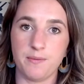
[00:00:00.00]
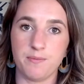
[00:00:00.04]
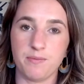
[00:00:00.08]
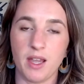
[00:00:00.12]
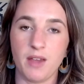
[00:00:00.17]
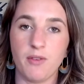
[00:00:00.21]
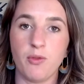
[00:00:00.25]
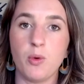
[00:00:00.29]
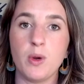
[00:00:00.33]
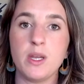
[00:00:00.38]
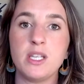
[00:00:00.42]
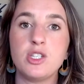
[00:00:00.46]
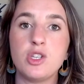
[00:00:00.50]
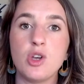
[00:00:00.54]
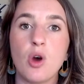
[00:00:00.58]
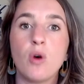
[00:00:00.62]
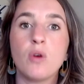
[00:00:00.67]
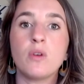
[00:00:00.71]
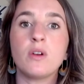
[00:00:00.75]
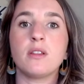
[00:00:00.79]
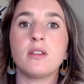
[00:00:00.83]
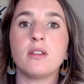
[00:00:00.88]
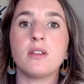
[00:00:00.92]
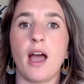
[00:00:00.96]
If we
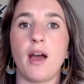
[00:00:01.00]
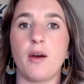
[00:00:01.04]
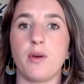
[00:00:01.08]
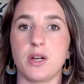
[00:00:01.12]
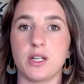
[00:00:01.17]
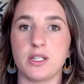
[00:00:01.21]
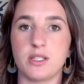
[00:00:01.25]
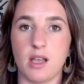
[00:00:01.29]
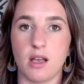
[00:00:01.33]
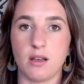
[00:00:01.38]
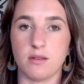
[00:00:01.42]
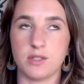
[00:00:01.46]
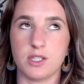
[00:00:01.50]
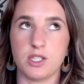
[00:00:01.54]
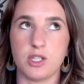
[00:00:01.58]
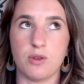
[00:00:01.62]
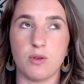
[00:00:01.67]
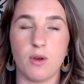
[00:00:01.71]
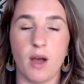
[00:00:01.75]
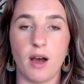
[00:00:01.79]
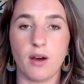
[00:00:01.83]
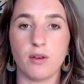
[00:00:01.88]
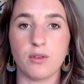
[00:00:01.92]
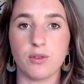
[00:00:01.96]
don't allow ourselves
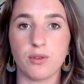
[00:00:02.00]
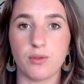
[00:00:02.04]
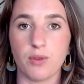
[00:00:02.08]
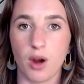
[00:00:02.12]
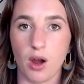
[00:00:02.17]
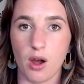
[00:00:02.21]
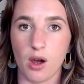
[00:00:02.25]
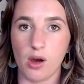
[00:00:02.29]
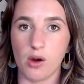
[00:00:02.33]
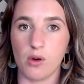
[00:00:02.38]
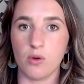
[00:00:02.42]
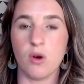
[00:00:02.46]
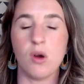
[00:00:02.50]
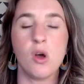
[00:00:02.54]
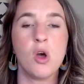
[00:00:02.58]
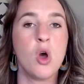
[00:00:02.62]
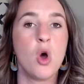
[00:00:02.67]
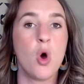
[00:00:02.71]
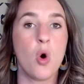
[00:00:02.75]
to outgrow